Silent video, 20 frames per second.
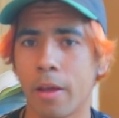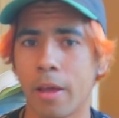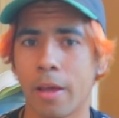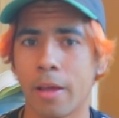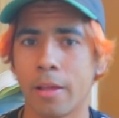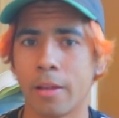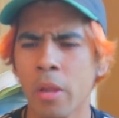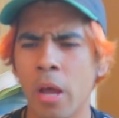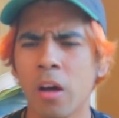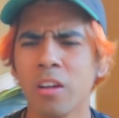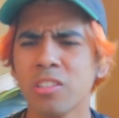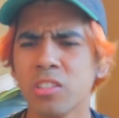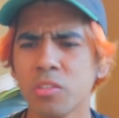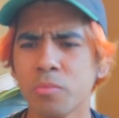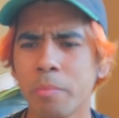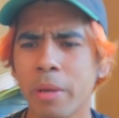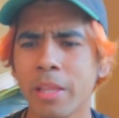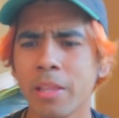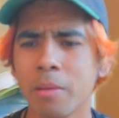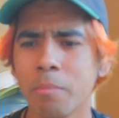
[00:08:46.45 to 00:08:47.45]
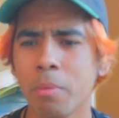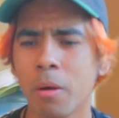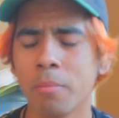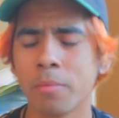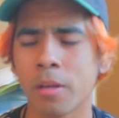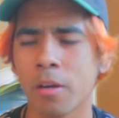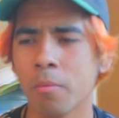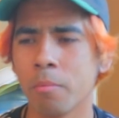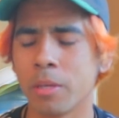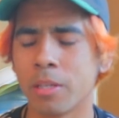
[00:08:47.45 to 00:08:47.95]
And I was just mainly
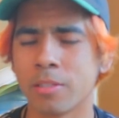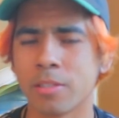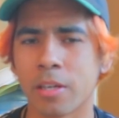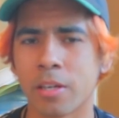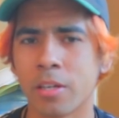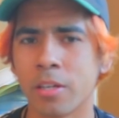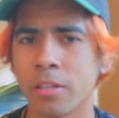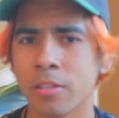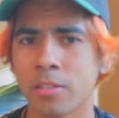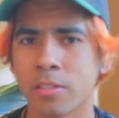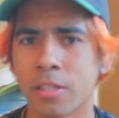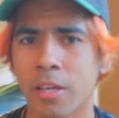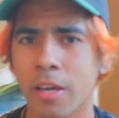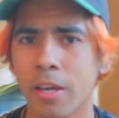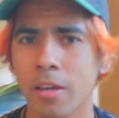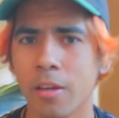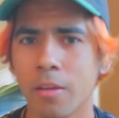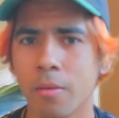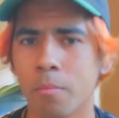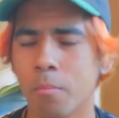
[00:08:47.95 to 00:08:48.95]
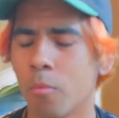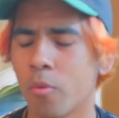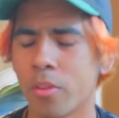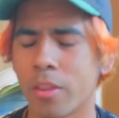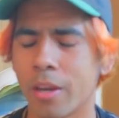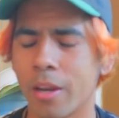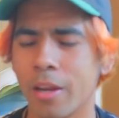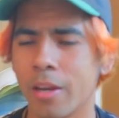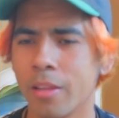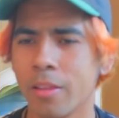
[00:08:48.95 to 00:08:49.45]
bummed out because I couldn't skate more
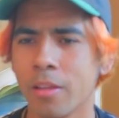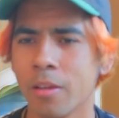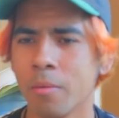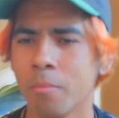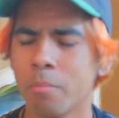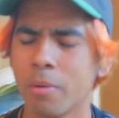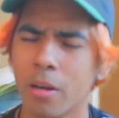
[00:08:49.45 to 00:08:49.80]
than anything,